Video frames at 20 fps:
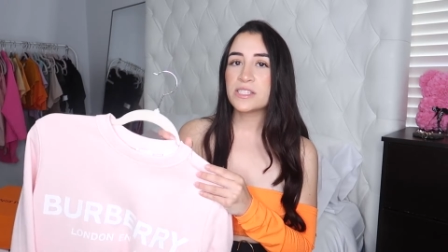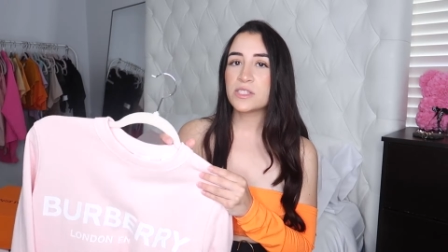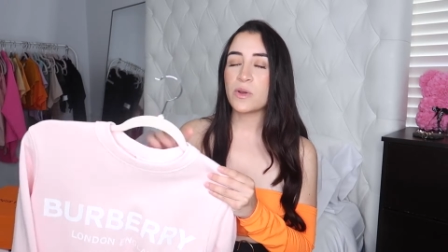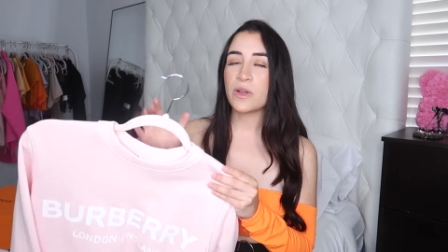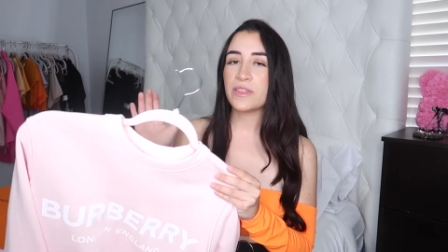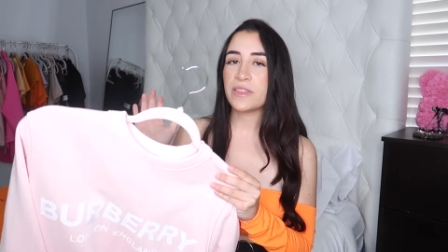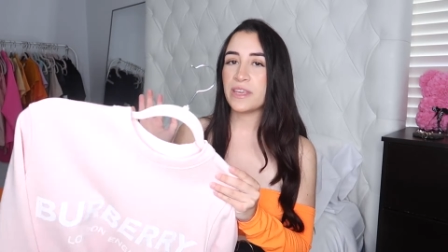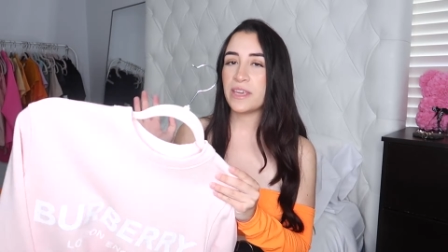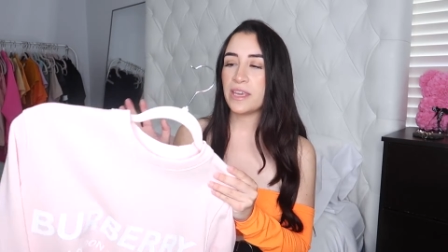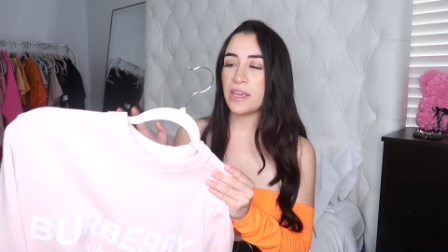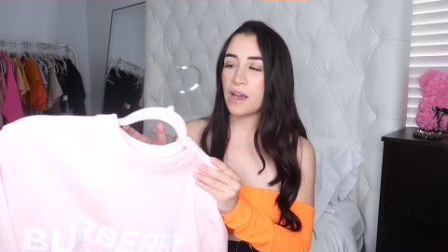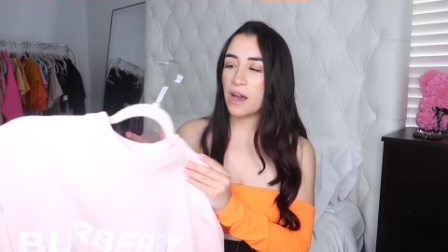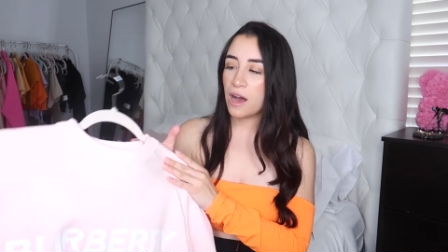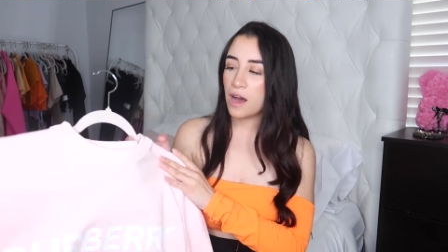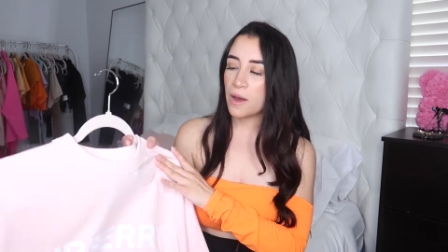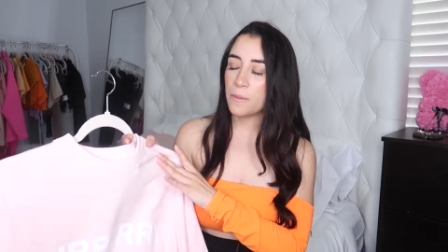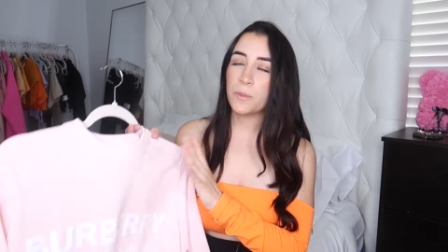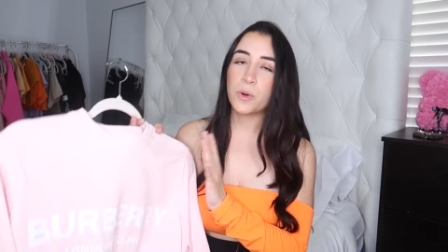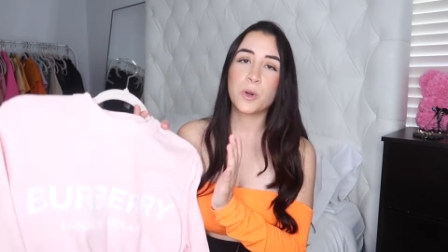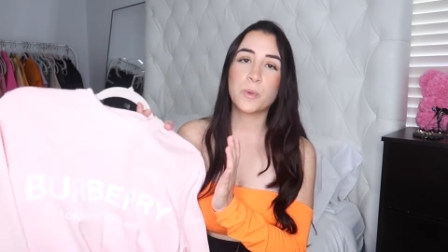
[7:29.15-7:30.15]
so at the
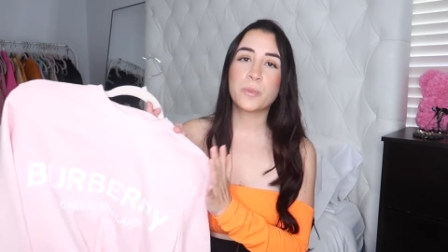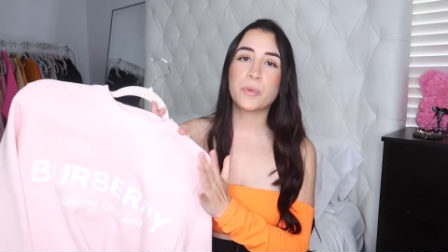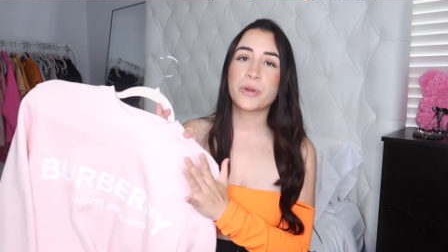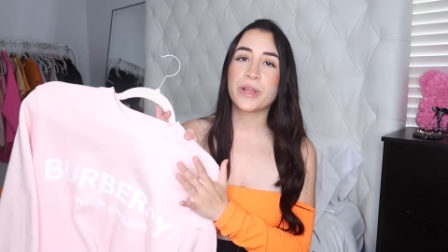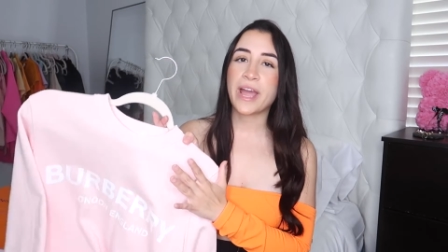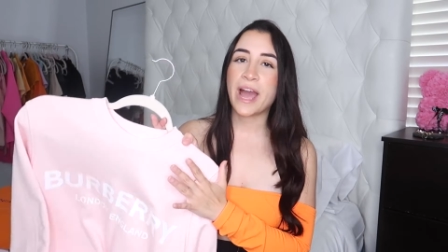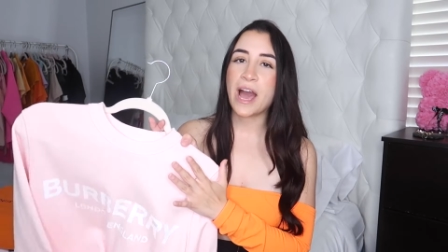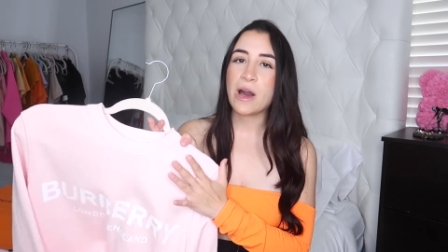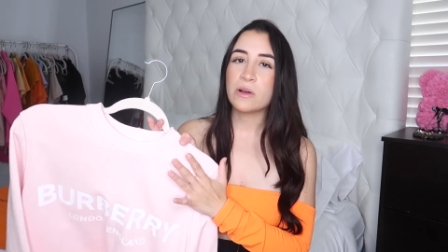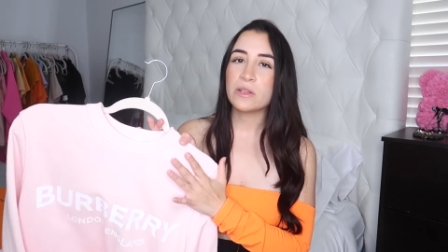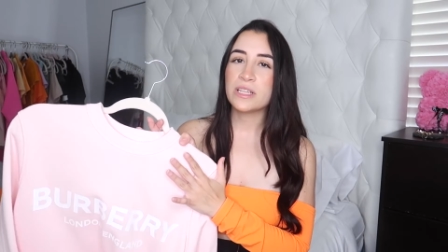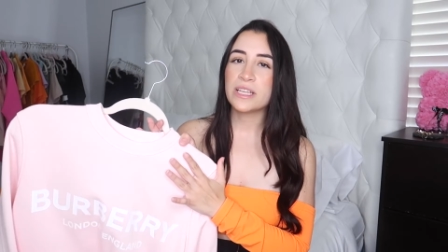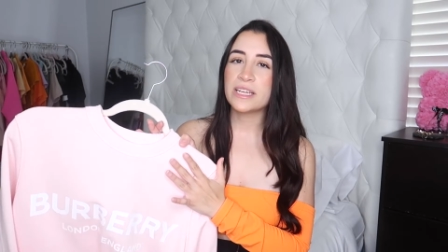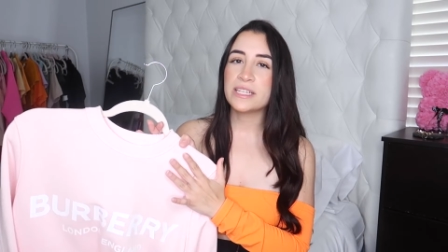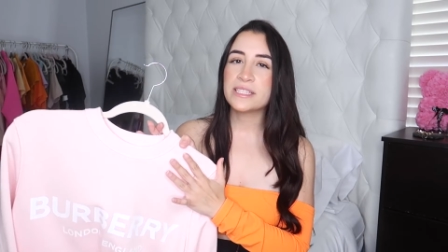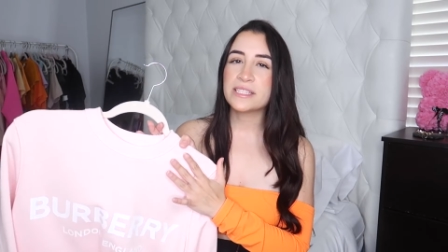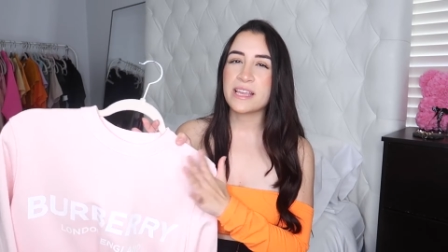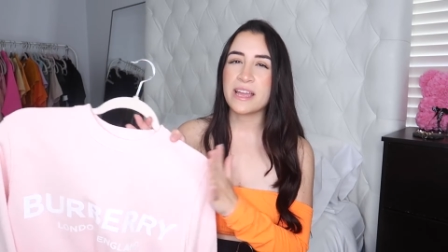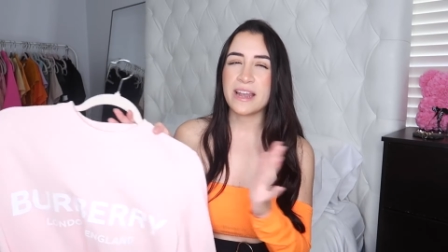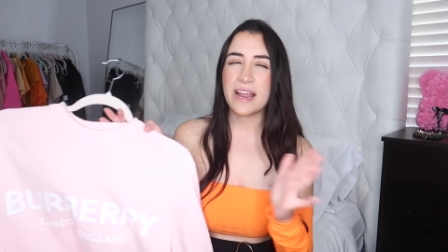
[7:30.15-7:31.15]
uh, Burberry
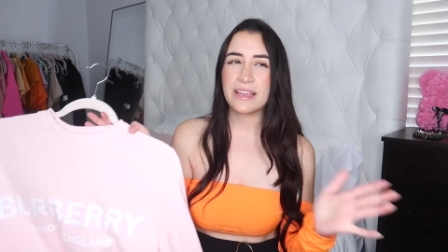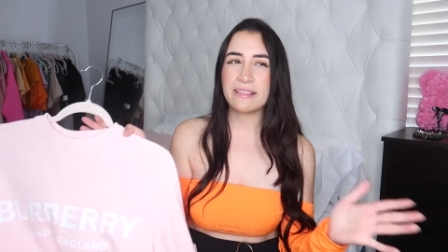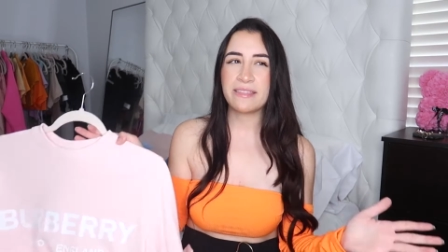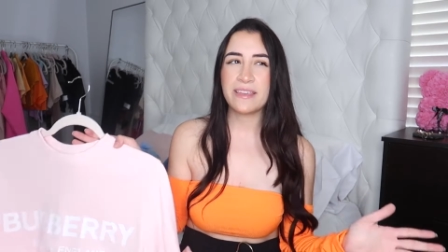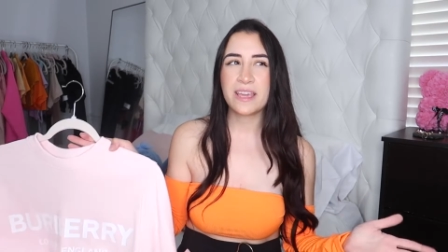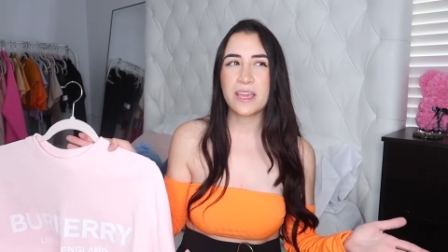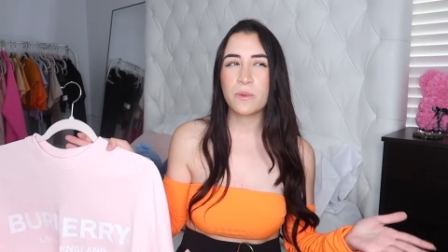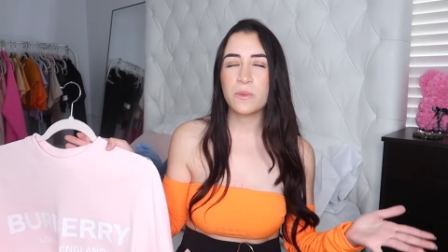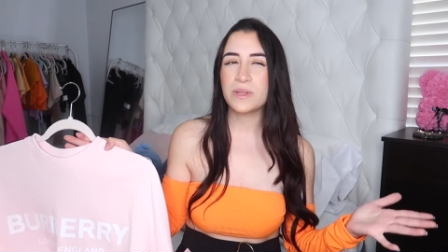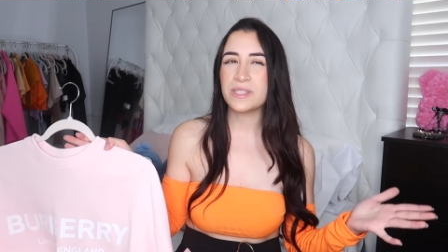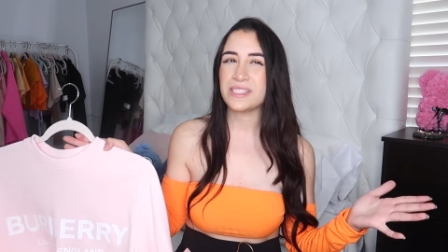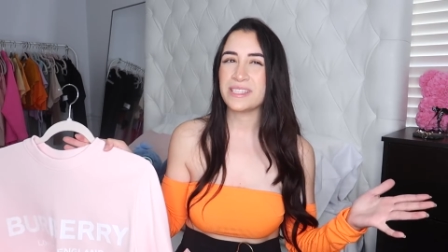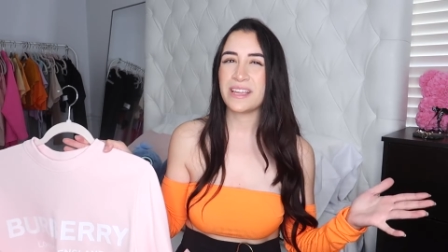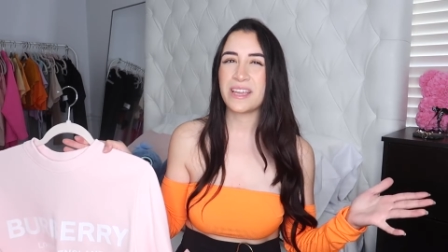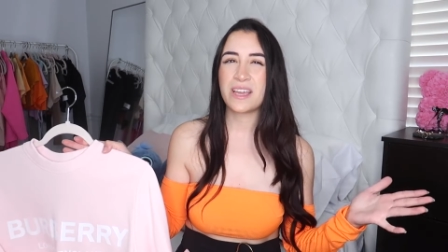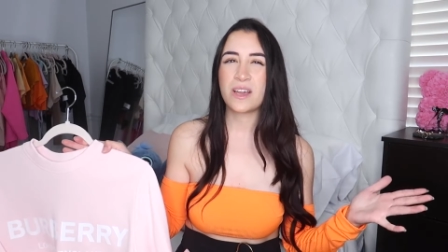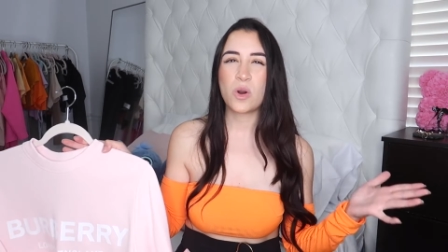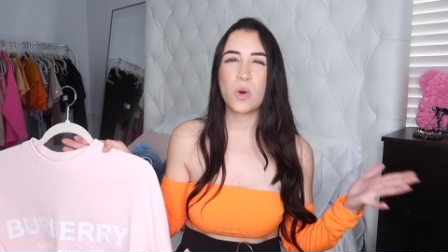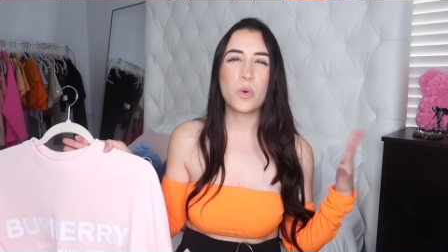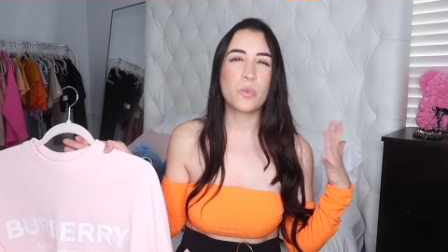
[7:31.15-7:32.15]
outlets, and I think it was
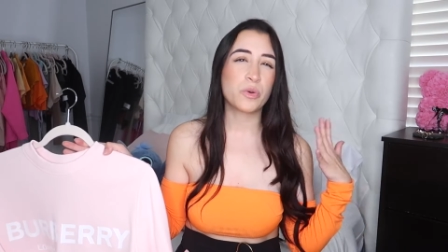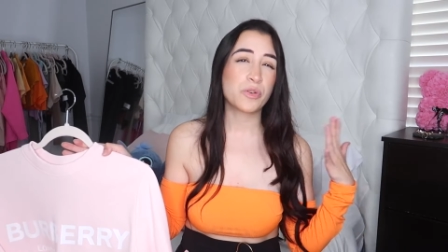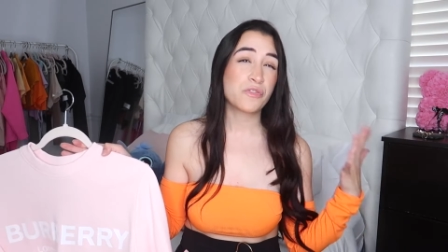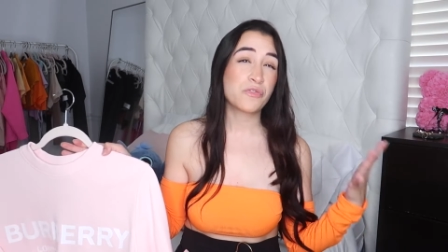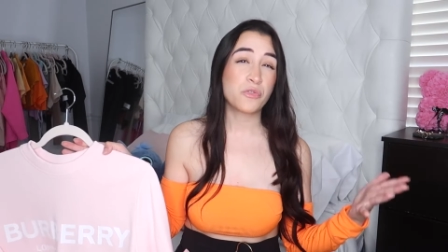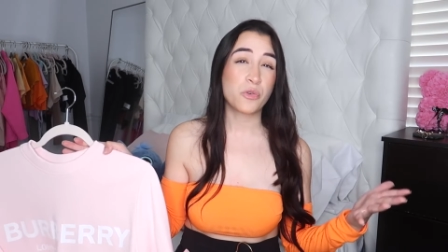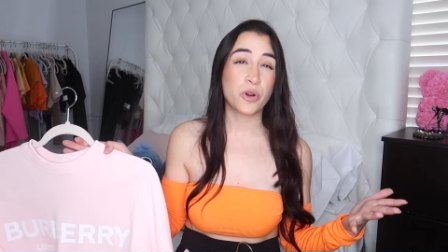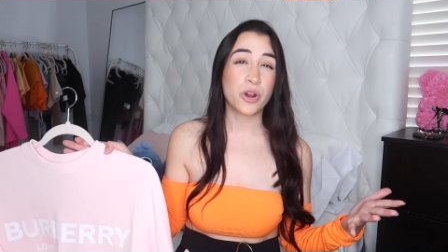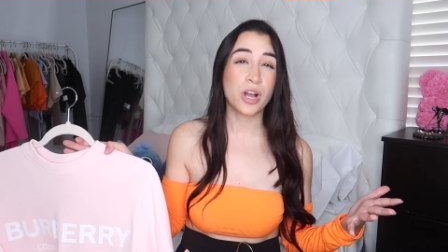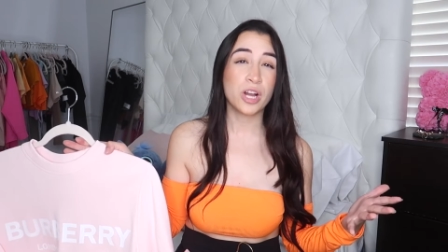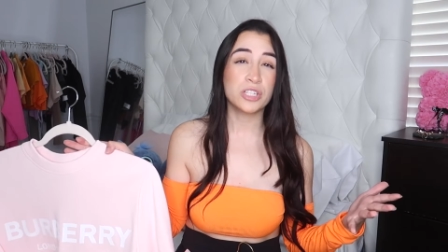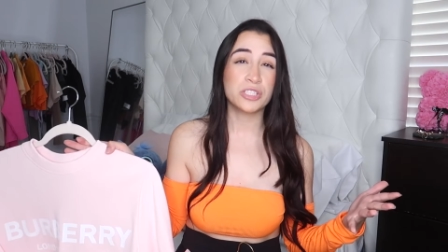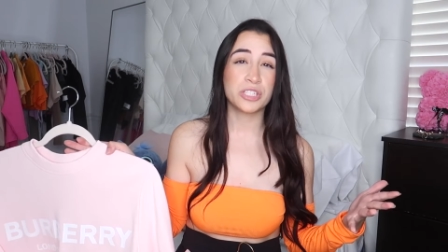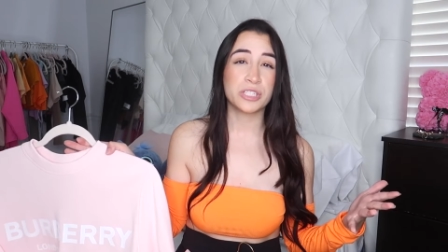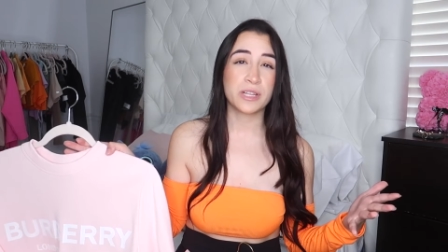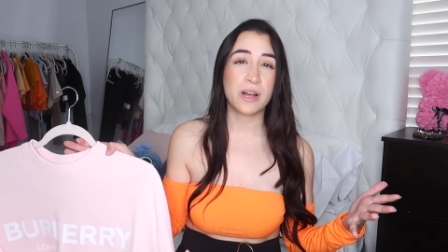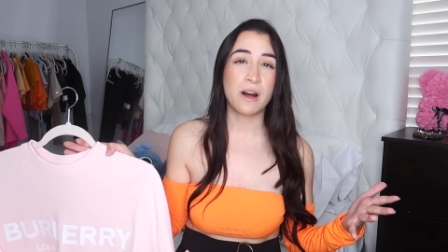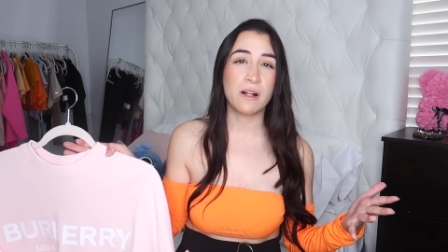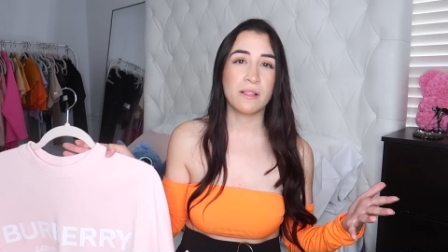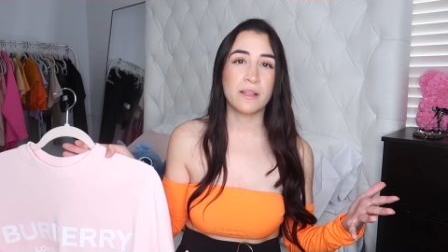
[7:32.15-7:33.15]
like over
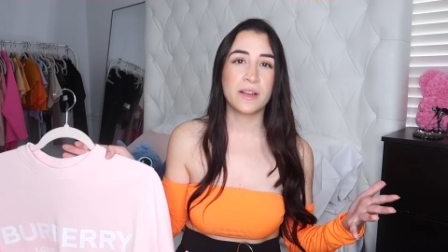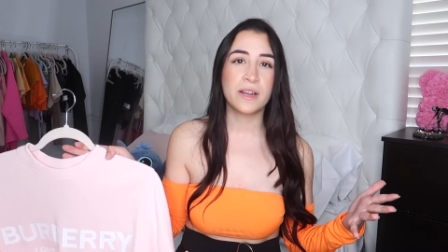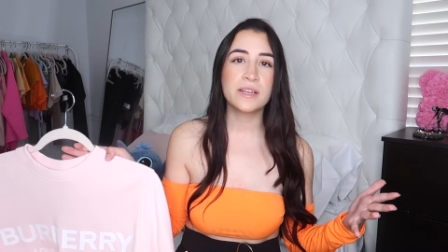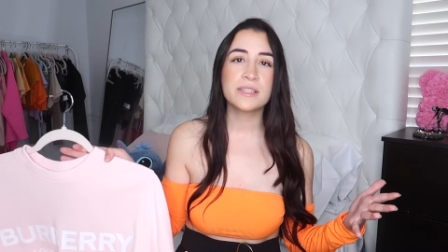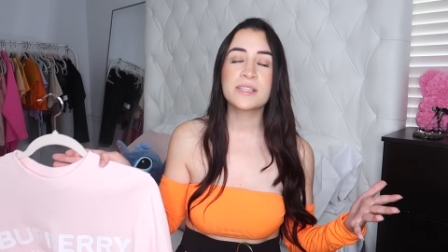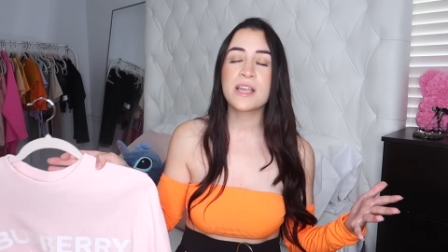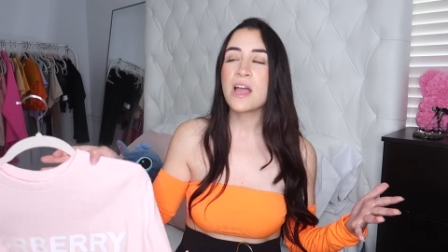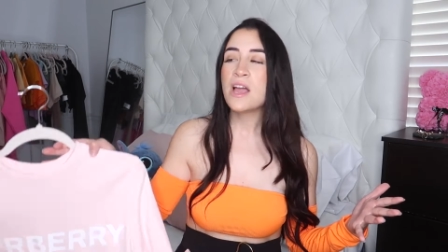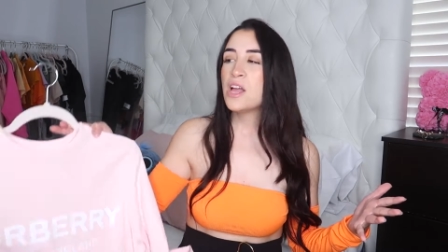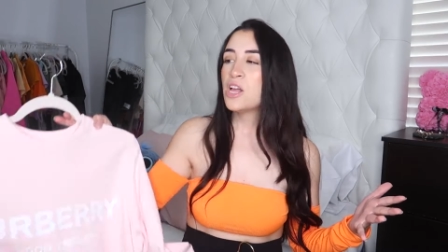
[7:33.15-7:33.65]
$400.